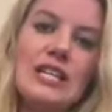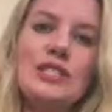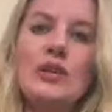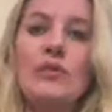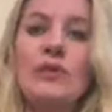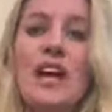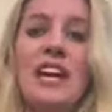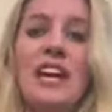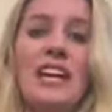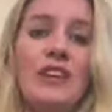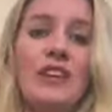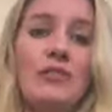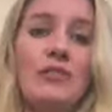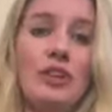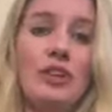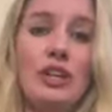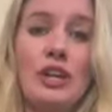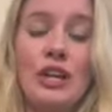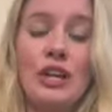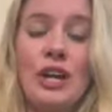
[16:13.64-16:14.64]
So like if
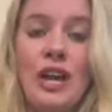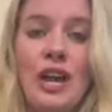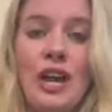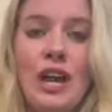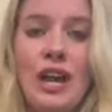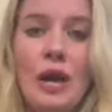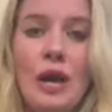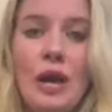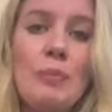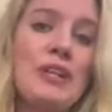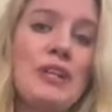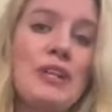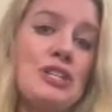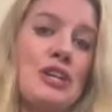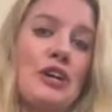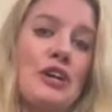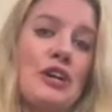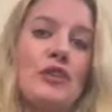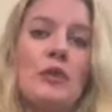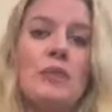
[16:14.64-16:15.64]
you're a
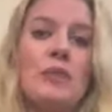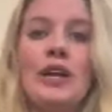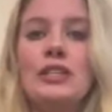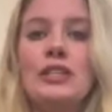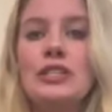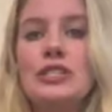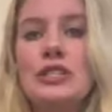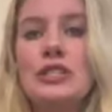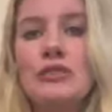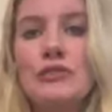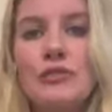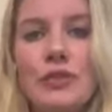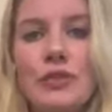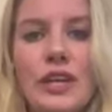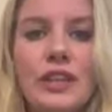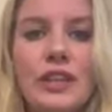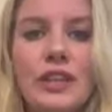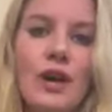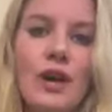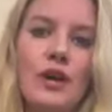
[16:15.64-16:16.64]
pitcher, if you're about to shoot
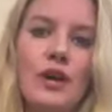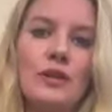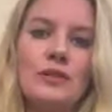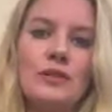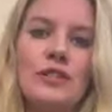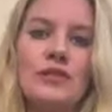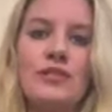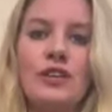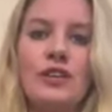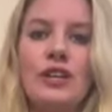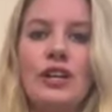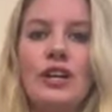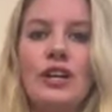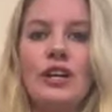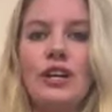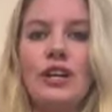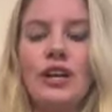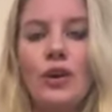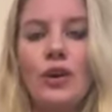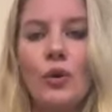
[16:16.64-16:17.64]
free throws, if
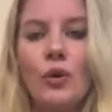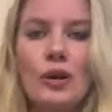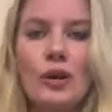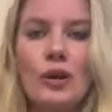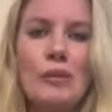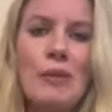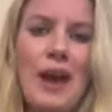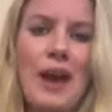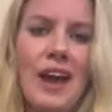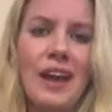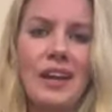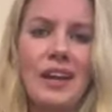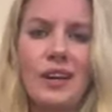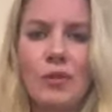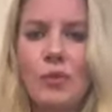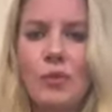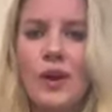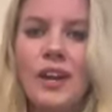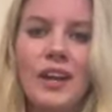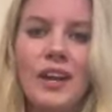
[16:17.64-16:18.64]
you're a quarterback
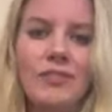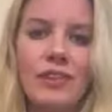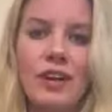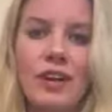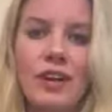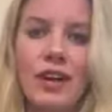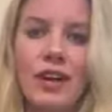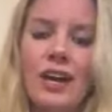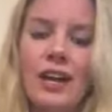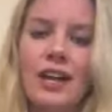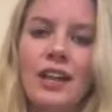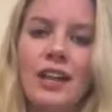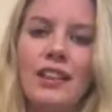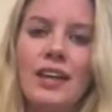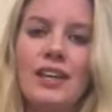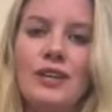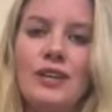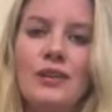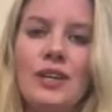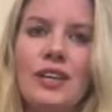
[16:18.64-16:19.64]
or whatever,
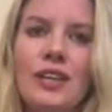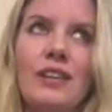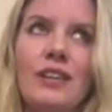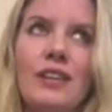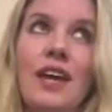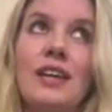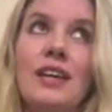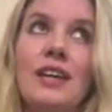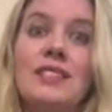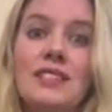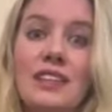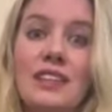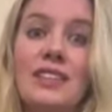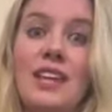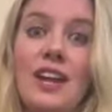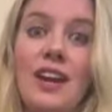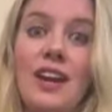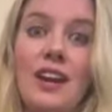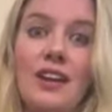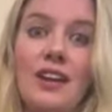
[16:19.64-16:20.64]
like you can like sit
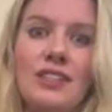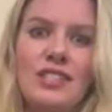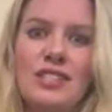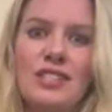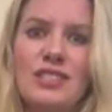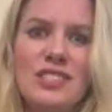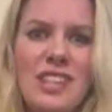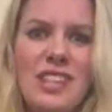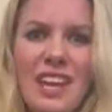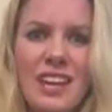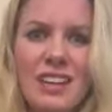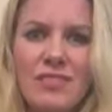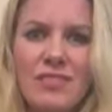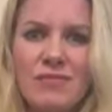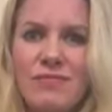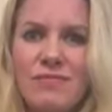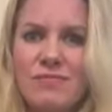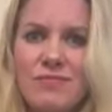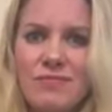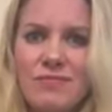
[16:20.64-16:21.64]
there, just take
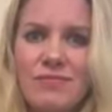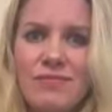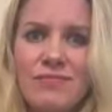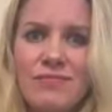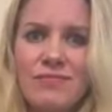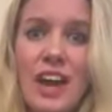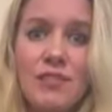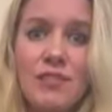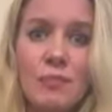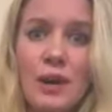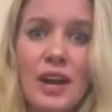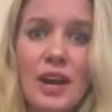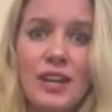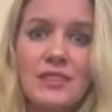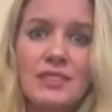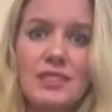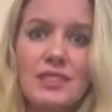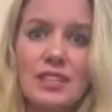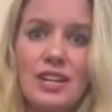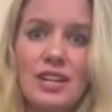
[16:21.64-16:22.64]
5
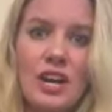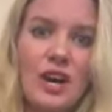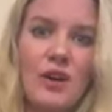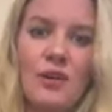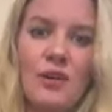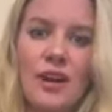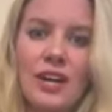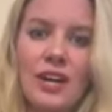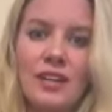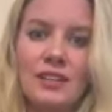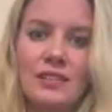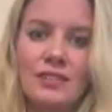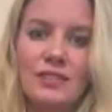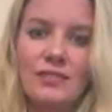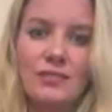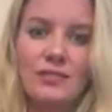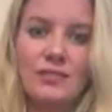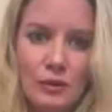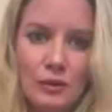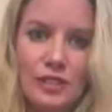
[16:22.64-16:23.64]
breaths, and
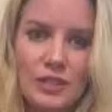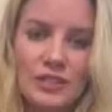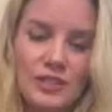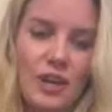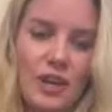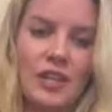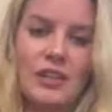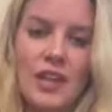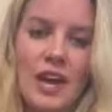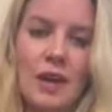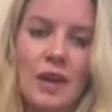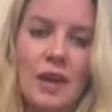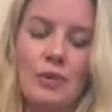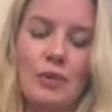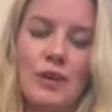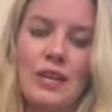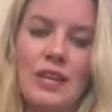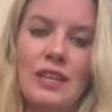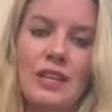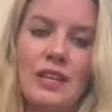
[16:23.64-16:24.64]
focus on that
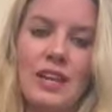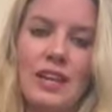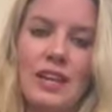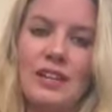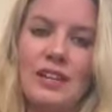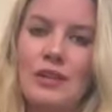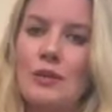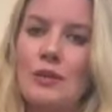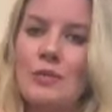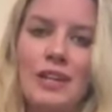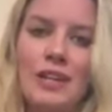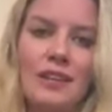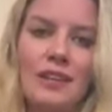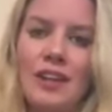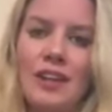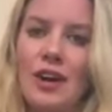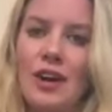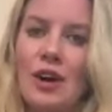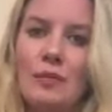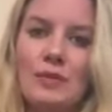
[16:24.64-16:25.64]
breathing, and you
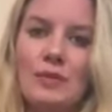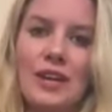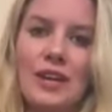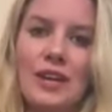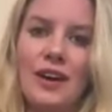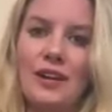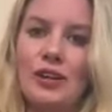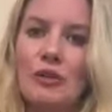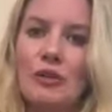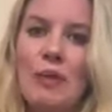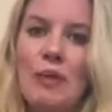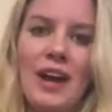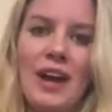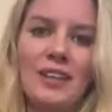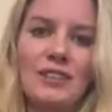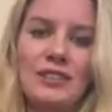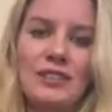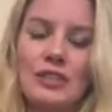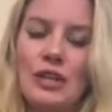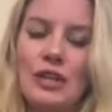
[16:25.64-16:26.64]
immediately calm down. Your
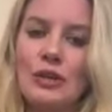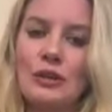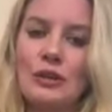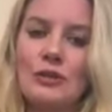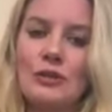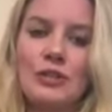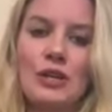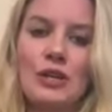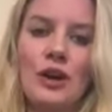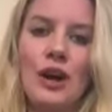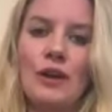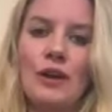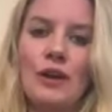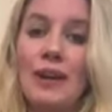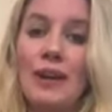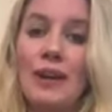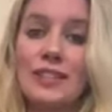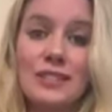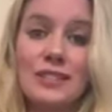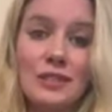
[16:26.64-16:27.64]
mind slows, your heart
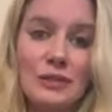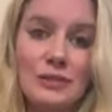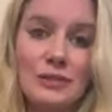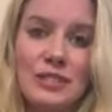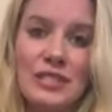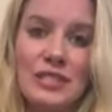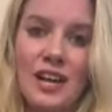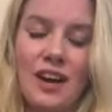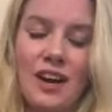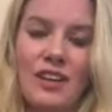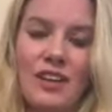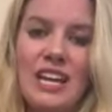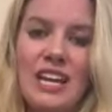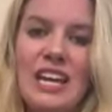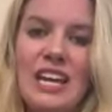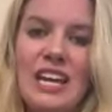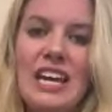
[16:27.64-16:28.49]
rate slows down.